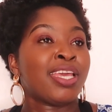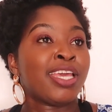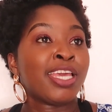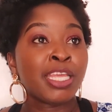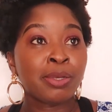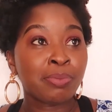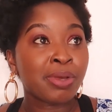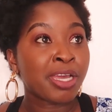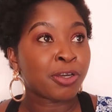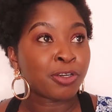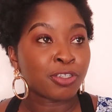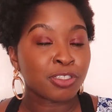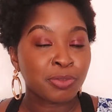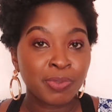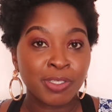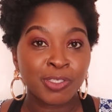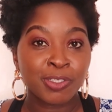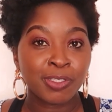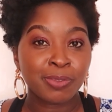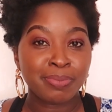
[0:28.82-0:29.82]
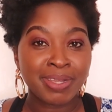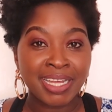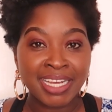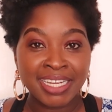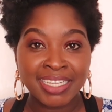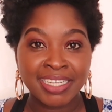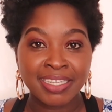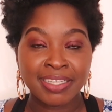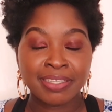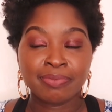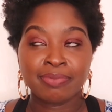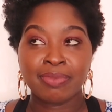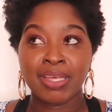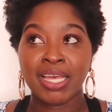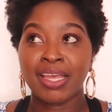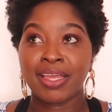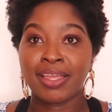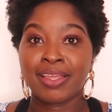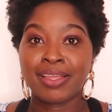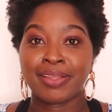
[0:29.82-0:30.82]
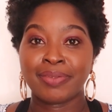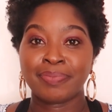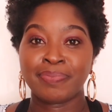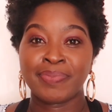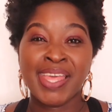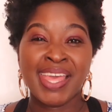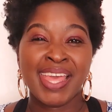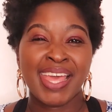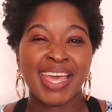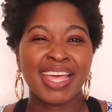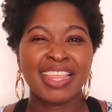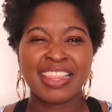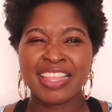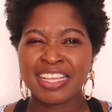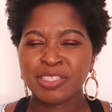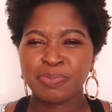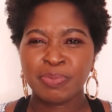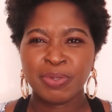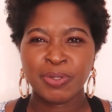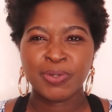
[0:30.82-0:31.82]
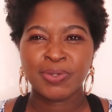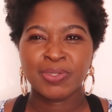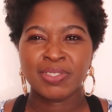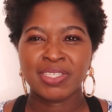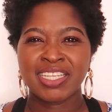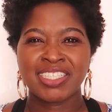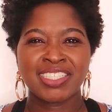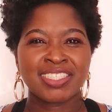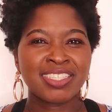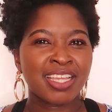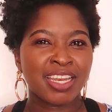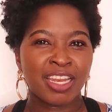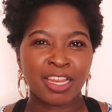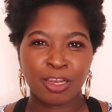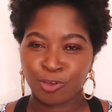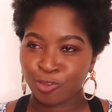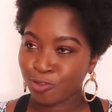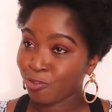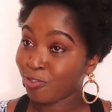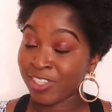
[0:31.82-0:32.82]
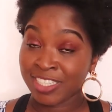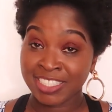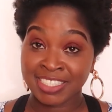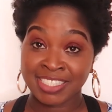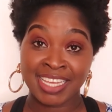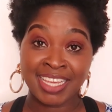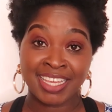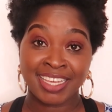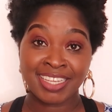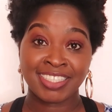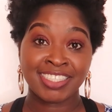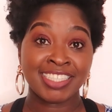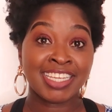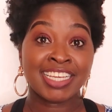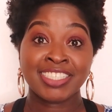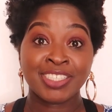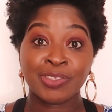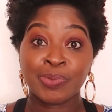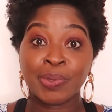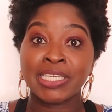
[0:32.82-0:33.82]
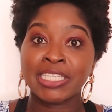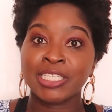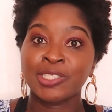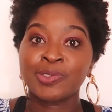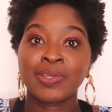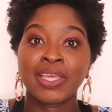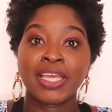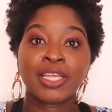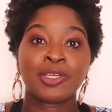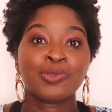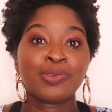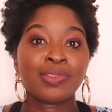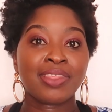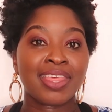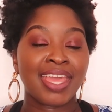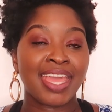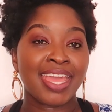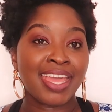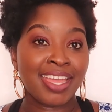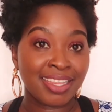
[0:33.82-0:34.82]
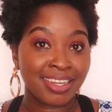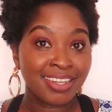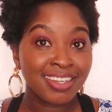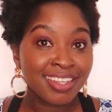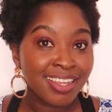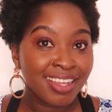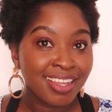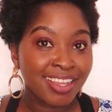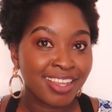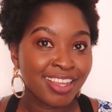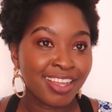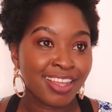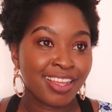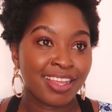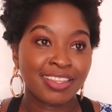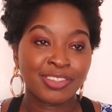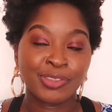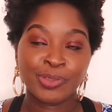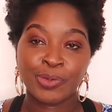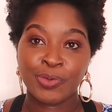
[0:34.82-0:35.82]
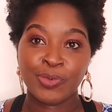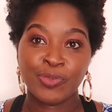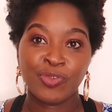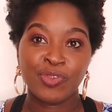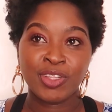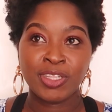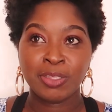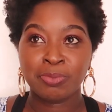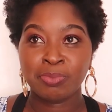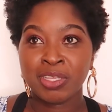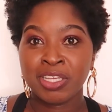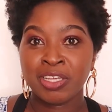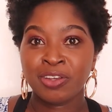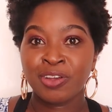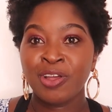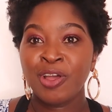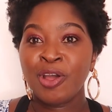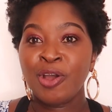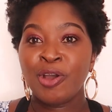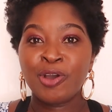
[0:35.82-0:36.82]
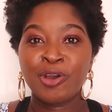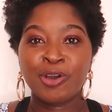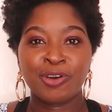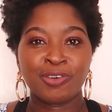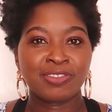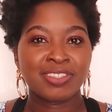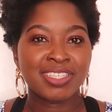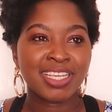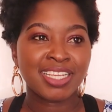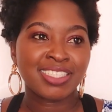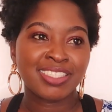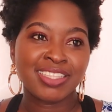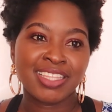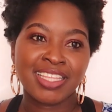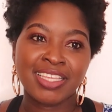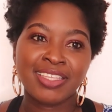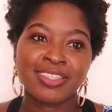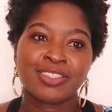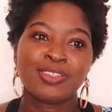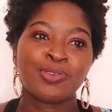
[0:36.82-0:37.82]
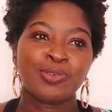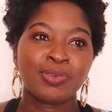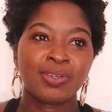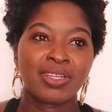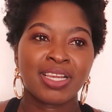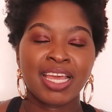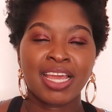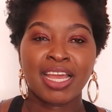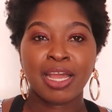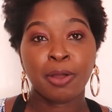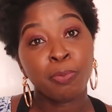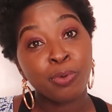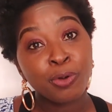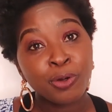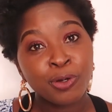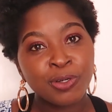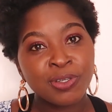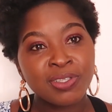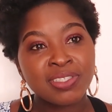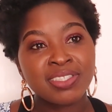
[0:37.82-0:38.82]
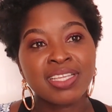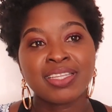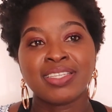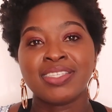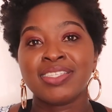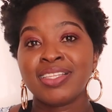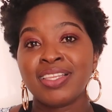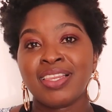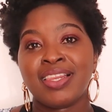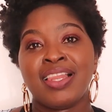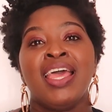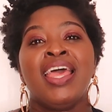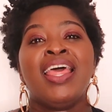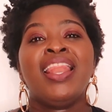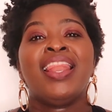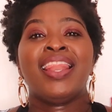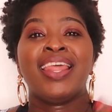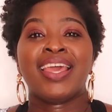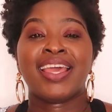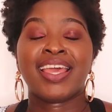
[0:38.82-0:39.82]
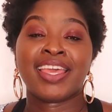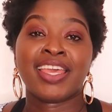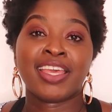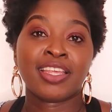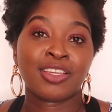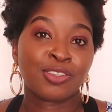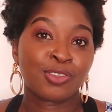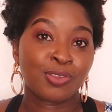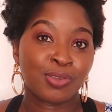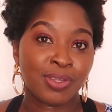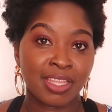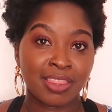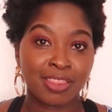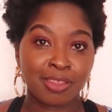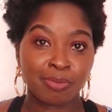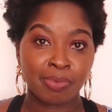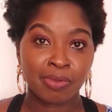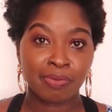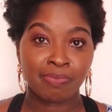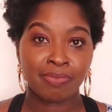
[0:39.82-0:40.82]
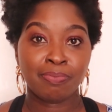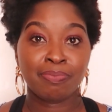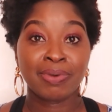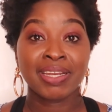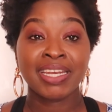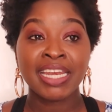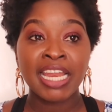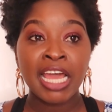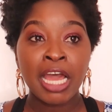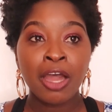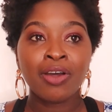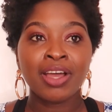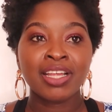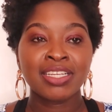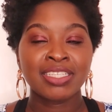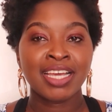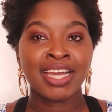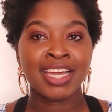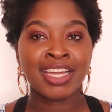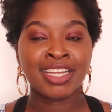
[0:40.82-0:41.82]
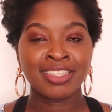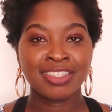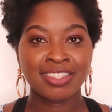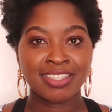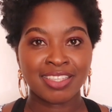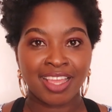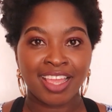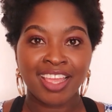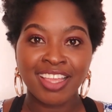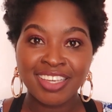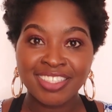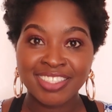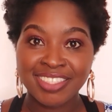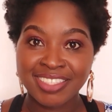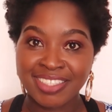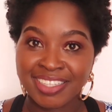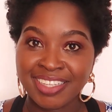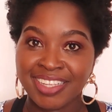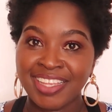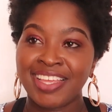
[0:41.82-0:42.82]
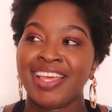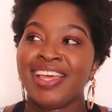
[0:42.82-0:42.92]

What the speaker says: in my hospital bag, and that's because I just had a lot of anxiety. I just wanted to get to the end, so filming of such things took like a pause until like I get to get the baby. But now at hindsight,